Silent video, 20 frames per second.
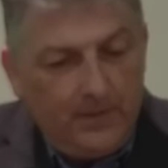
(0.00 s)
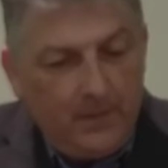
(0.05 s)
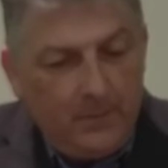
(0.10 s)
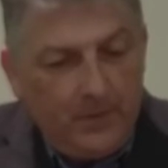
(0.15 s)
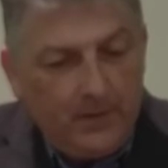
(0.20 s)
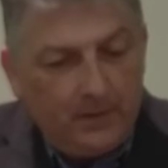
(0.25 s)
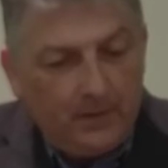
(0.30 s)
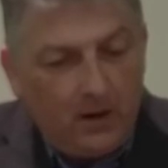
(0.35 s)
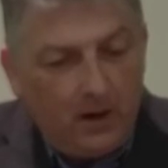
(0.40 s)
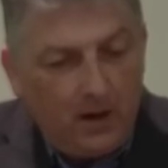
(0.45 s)
They
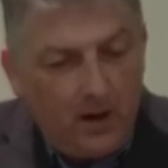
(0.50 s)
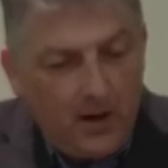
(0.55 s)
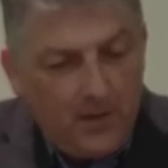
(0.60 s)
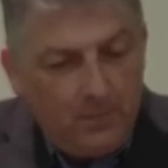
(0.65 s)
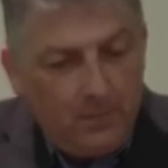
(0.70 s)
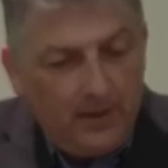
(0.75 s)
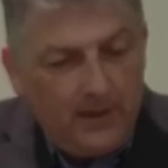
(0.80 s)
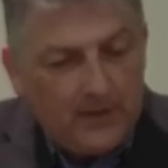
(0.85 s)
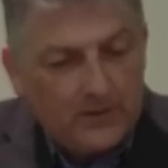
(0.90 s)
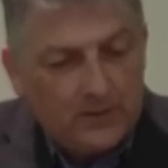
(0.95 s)
built
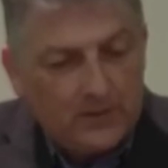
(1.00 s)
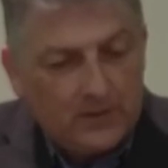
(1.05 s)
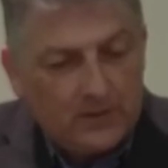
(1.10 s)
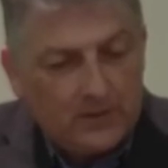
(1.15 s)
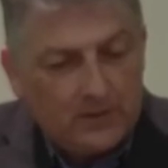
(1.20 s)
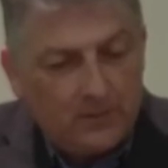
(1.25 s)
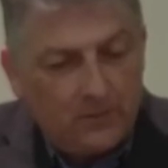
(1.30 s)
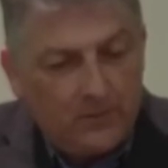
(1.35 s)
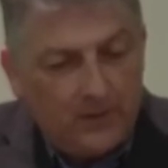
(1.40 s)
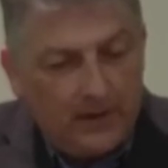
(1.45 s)
high
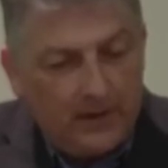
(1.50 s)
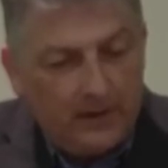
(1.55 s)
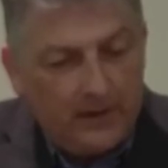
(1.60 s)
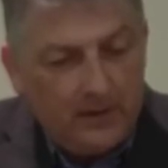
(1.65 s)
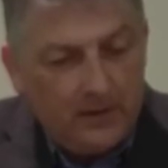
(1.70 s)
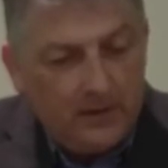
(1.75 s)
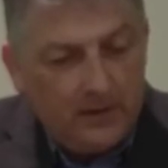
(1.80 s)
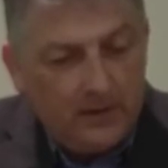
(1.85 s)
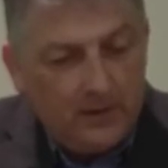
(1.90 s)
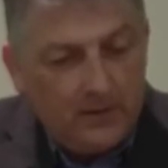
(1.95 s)
places in the
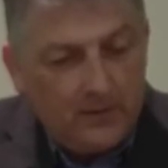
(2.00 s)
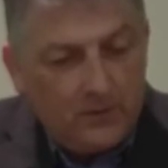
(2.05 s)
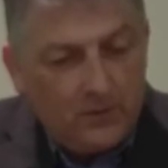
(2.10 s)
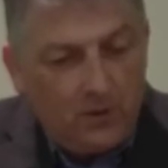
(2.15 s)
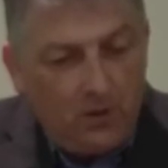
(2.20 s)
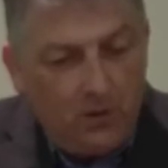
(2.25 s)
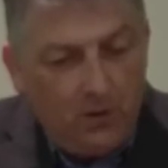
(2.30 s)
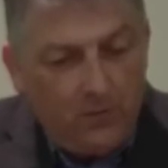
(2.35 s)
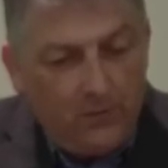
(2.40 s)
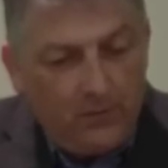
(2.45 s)
valley
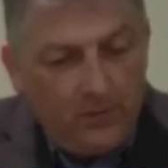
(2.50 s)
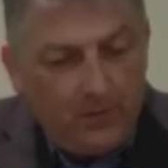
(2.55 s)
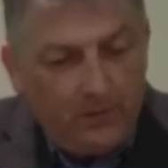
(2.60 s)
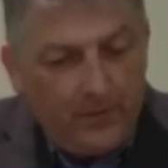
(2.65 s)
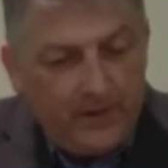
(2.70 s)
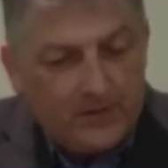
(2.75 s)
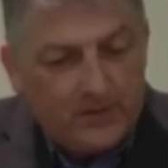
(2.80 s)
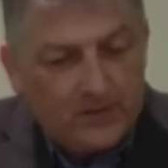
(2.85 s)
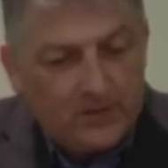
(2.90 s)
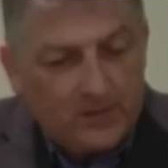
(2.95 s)
to offer
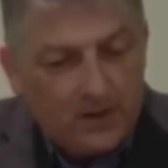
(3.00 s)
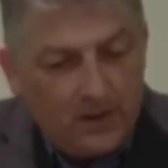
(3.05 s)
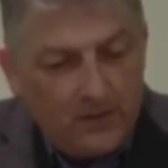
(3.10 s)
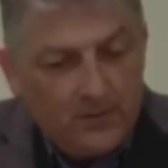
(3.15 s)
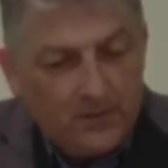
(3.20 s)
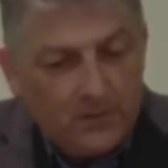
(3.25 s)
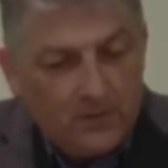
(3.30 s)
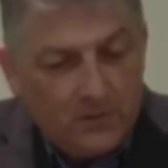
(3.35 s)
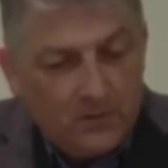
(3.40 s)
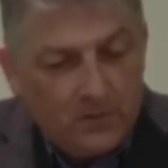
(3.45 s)
up their
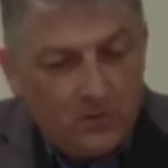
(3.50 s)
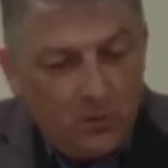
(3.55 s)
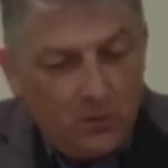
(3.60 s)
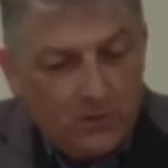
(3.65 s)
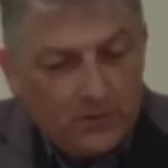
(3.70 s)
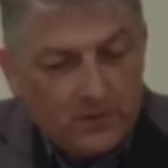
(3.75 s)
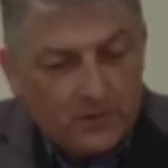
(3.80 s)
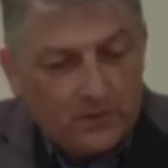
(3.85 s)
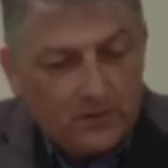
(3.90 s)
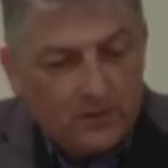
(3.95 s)
sons and
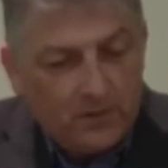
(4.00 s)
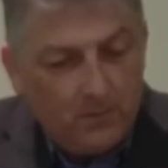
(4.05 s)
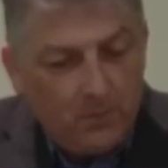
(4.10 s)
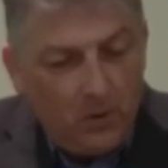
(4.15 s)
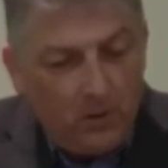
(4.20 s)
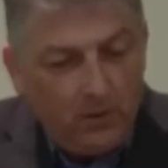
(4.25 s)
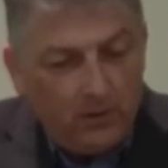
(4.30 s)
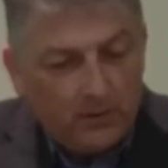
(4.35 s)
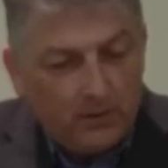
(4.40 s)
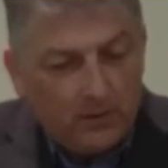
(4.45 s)
daughters to
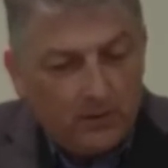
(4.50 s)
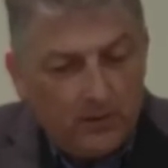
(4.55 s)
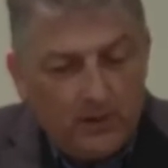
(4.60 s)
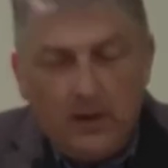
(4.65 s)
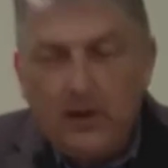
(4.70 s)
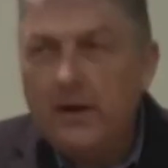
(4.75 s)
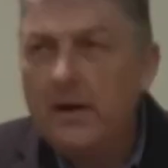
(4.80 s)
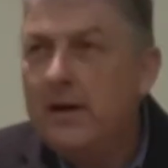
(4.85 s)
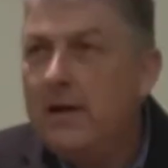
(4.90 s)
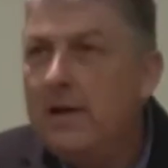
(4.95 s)
Moloch.
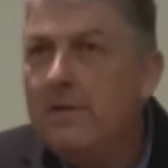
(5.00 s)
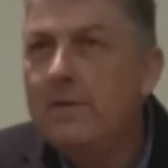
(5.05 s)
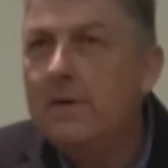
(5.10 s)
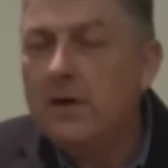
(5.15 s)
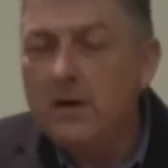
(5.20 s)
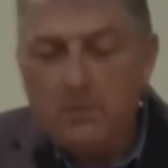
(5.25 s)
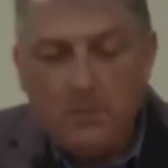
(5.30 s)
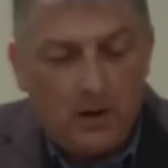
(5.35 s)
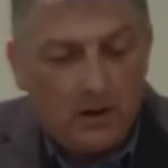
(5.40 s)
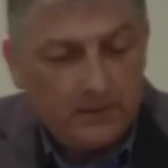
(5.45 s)
And I never
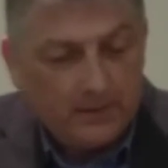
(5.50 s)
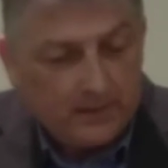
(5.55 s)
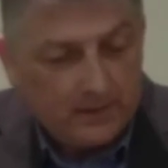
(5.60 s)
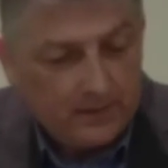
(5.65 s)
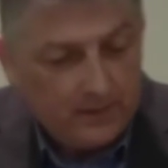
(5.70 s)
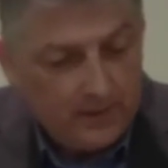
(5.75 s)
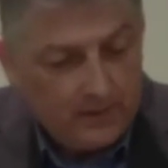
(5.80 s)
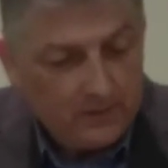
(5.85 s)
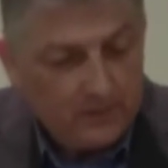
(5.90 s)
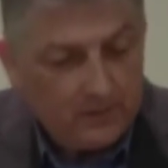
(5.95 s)

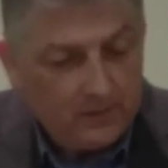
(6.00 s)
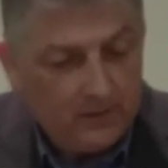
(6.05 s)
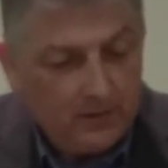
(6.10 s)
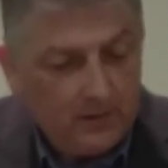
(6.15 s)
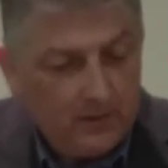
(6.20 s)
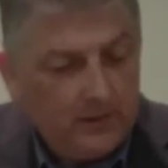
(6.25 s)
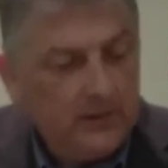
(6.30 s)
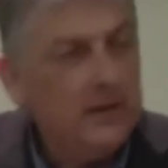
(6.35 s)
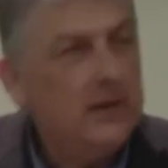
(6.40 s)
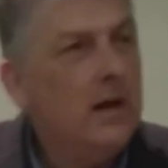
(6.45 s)
commanded this,
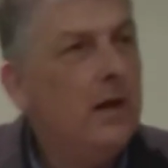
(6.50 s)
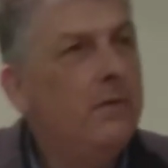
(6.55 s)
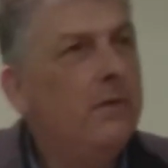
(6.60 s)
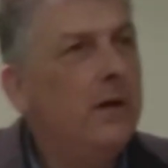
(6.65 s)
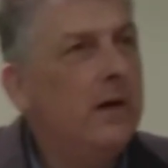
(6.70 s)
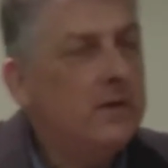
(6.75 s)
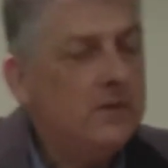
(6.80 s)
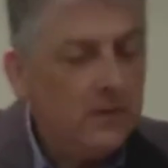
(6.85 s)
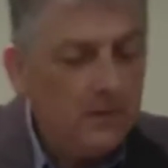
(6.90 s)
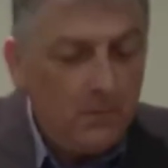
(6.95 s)
and it
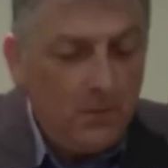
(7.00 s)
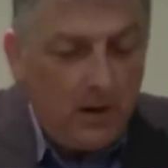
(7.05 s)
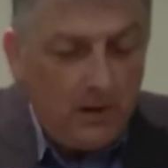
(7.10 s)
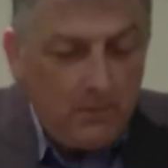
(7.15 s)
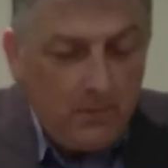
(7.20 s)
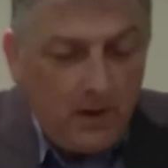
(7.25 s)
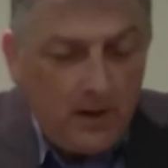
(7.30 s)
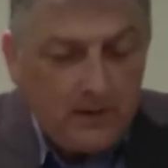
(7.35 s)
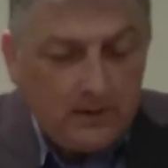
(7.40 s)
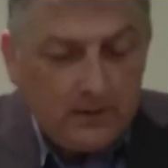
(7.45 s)
never entered
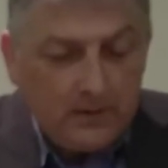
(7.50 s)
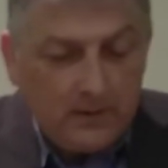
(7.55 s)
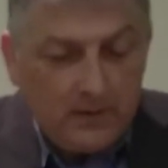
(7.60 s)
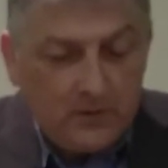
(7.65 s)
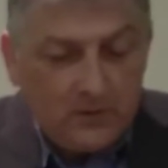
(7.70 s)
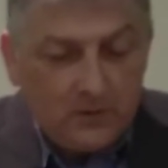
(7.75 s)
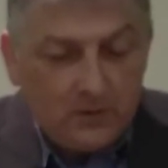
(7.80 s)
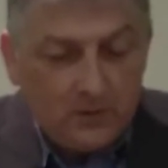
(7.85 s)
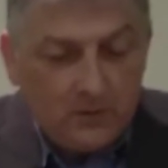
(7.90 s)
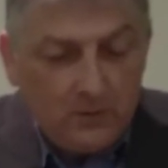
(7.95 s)
my mind that
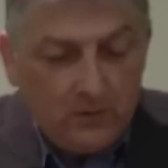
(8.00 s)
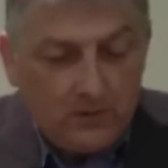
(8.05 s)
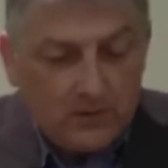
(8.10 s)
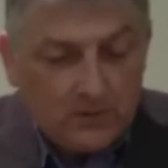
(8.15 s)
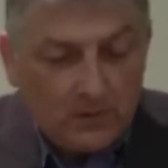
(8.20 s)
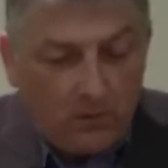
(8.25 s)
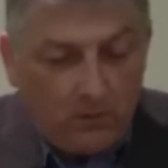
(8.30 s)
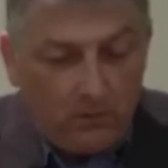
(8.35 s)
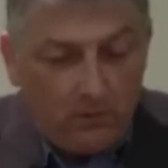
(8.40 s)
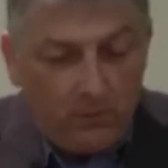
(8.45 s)
they should do
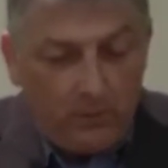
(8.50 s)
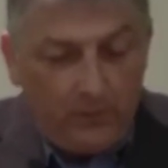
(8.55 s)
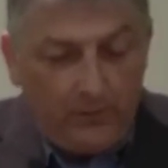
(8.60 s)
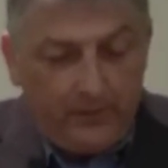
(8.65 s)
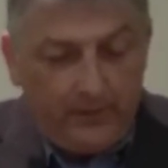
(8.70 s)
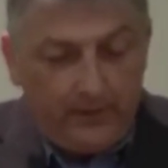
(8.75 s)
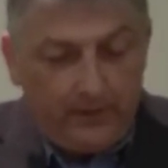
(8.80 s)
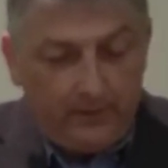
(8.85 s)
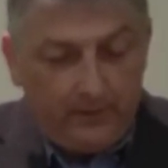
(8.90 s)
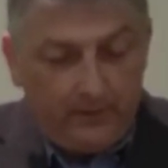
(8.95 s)
this horrible
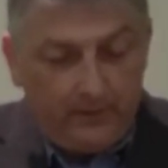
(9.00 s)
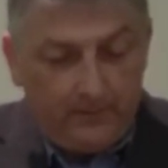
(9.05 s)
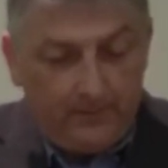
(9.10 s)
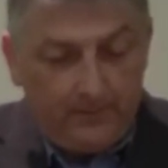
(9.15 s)
thing.